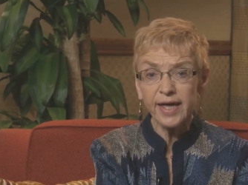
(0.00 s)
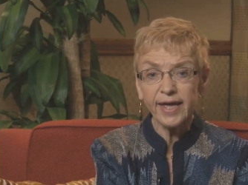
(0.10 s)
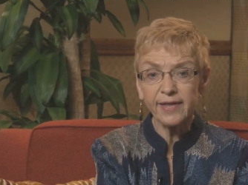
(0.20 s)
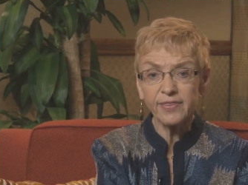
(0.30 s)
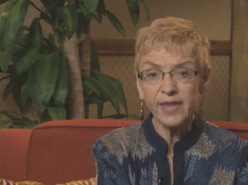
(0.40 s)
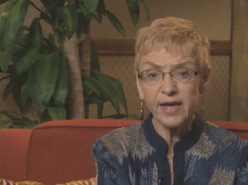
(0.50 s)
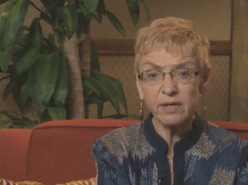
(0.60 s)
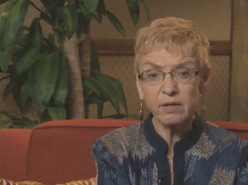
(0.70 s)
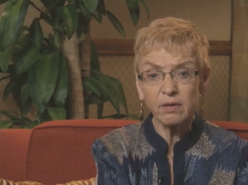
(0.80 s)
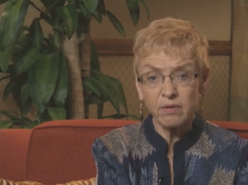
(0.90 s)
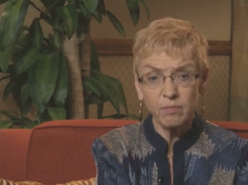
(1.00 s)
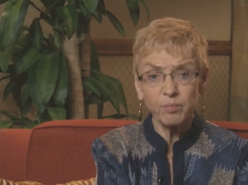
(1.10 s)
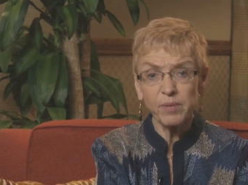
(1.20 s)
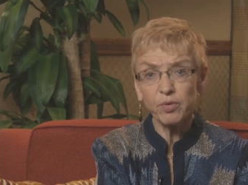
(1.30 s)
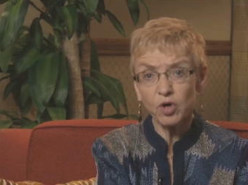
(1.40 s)
and then
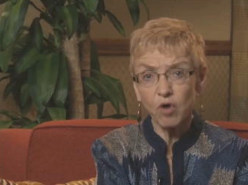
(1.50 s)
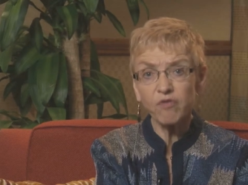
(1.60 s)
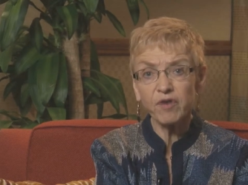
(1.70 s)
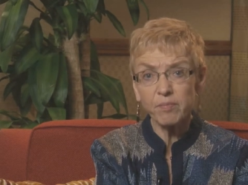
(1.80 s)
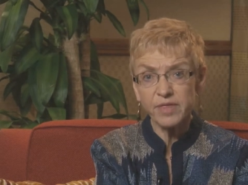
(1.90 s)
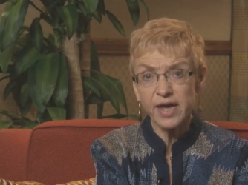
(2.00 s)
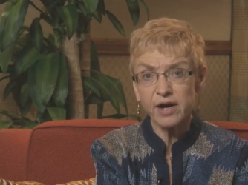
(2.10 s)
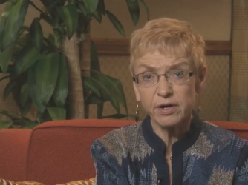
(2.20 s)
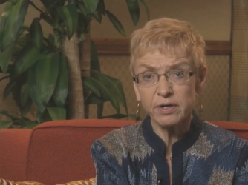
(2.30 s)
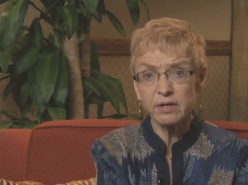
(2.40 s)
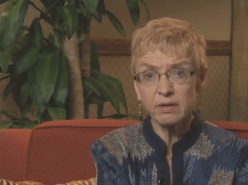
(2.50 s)
people go from there.